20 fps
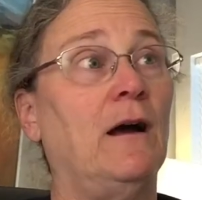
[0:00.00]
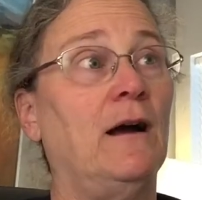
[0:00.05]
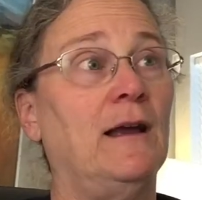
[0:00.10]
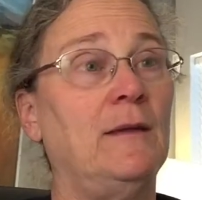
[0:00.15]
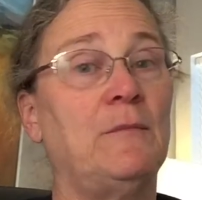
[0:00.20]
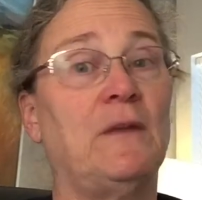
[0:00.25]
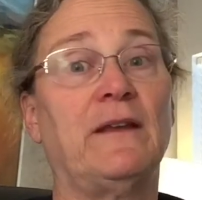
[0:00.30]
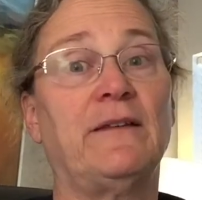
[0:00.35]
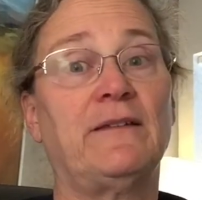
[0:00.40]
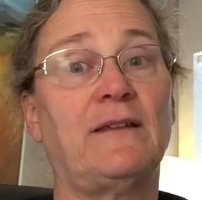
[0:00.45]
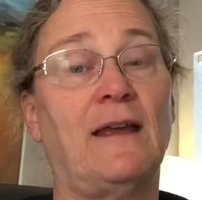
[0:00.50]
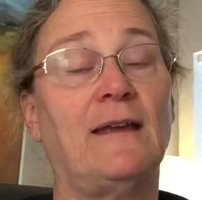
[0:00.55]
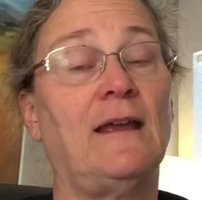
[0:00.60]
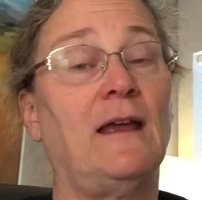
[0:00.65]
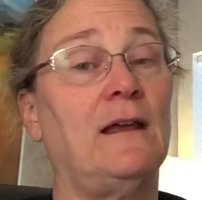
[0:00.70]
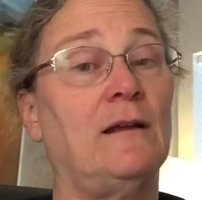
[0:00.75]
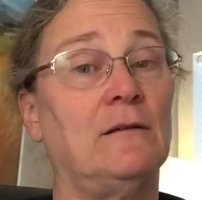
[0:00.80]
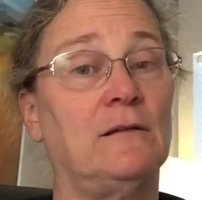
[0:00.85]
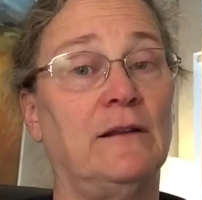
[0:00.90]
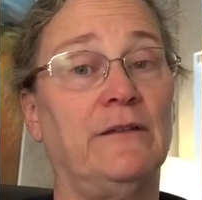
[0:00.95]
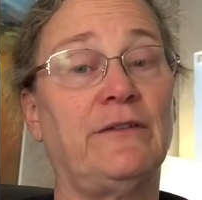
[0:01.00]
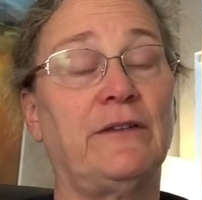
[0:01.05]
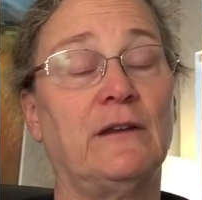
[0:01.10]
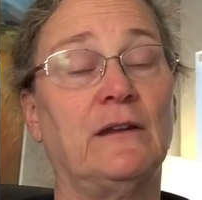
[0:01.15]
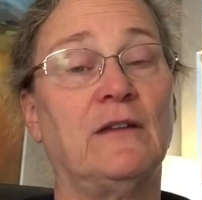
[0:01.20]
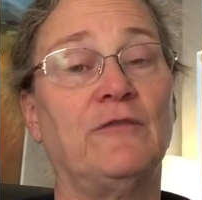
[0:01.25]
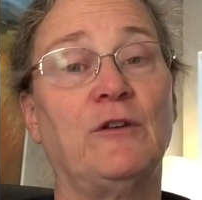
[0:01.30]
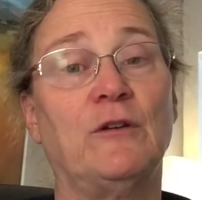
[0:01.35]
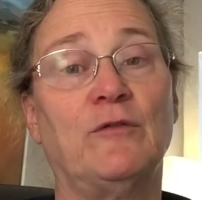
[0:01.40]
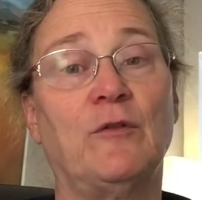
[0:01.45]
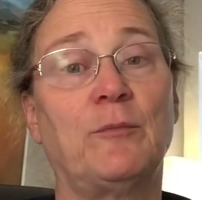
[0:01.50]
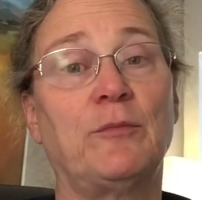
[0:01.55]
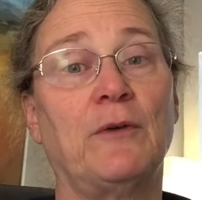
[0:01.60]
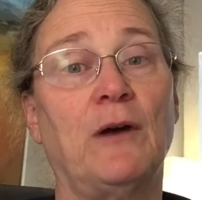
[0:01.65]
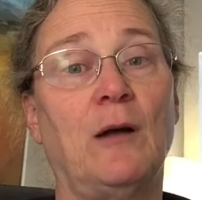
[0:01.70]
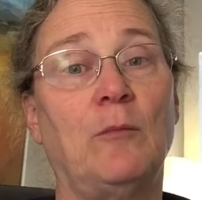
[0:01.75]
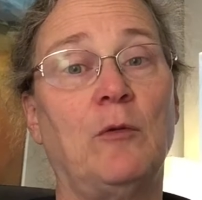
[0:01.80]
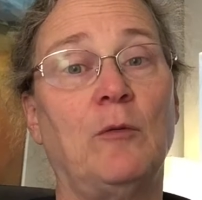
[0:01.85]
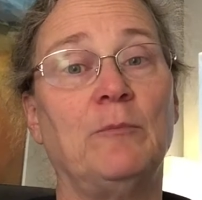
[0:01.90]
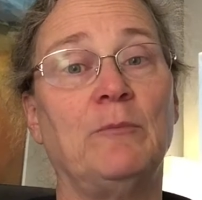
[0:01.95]
I may say, hey, listen, if you have a
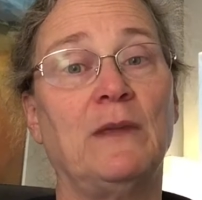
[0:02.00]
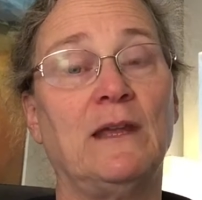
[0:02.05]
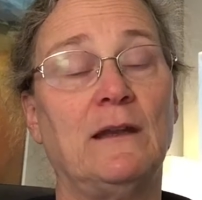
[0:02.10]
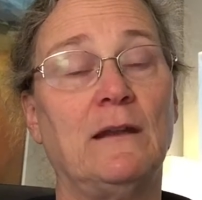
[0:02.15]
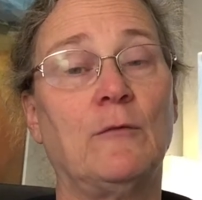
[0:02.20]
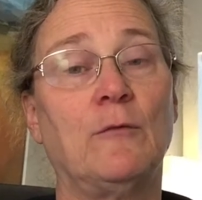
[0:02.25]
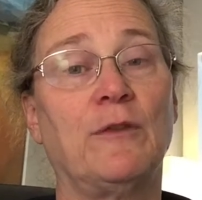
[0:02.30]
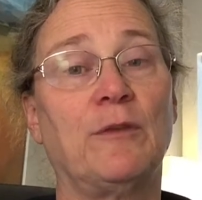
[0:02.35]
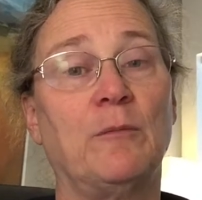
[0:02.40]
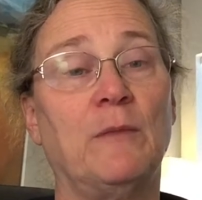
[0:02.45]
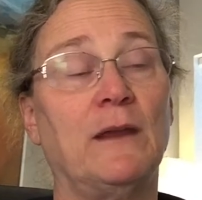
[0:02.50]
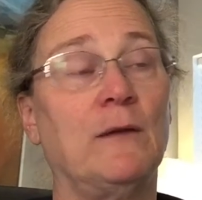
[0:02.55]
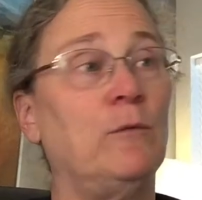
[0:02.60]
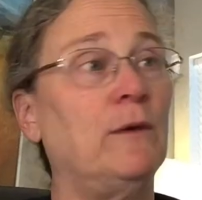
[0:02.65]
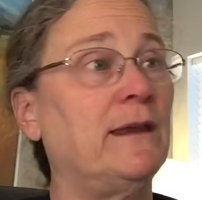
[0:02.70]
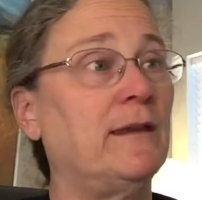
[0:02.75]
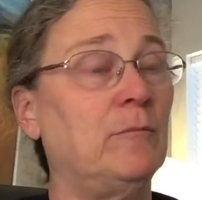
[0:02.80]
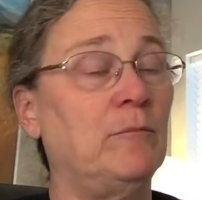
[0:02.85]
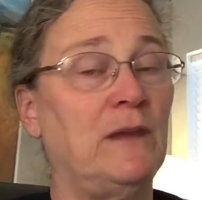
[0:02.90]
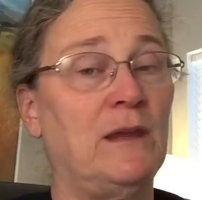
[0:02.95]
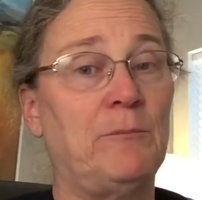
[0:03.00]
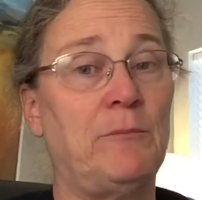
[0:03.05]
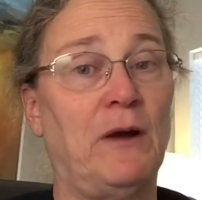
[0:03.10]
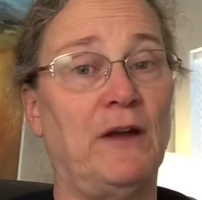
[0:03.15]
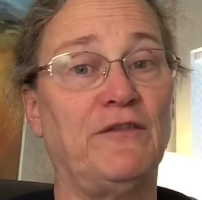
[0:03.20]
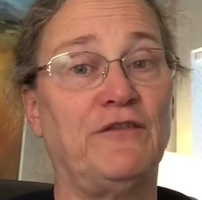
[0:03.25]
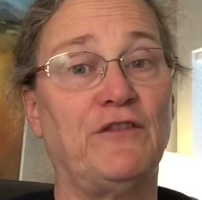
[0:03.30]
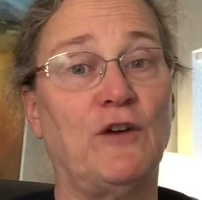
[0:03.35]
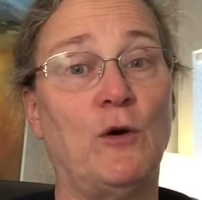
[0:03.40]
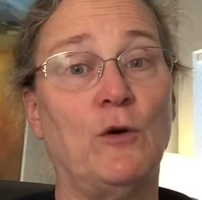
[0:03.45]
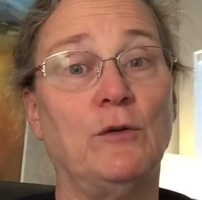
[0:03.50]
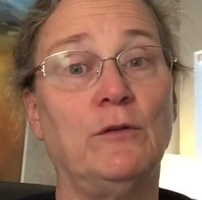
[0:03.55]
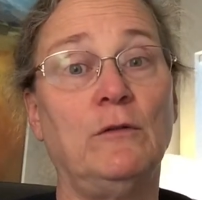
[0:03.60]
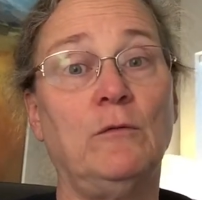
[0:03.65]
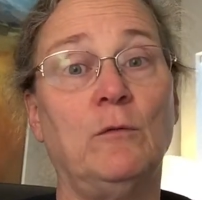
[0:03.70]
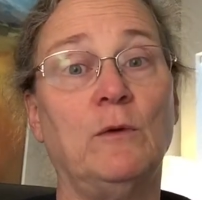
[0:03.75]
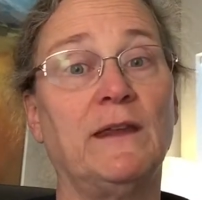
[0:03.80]
problem meeting with me, we can meet by phone,